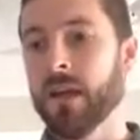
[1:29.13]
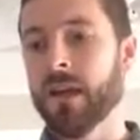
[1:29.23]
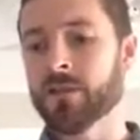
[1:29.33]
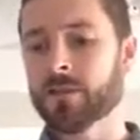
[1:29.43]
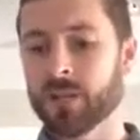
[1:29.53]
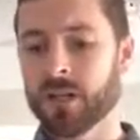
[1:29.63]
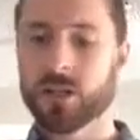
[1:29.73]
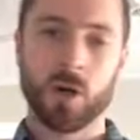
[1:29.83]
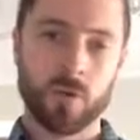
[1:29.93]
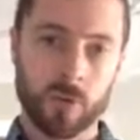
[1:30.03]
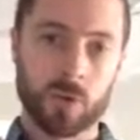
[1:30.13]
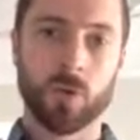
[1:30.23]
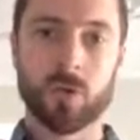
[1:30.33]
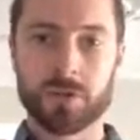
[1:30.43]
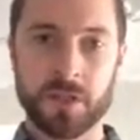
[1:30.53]
and just kind of go over the
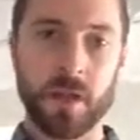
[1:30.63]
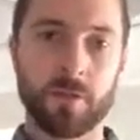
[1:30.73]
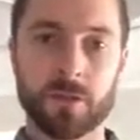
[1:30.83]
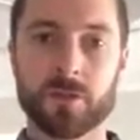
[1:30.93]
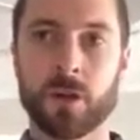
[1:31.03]
course, see how things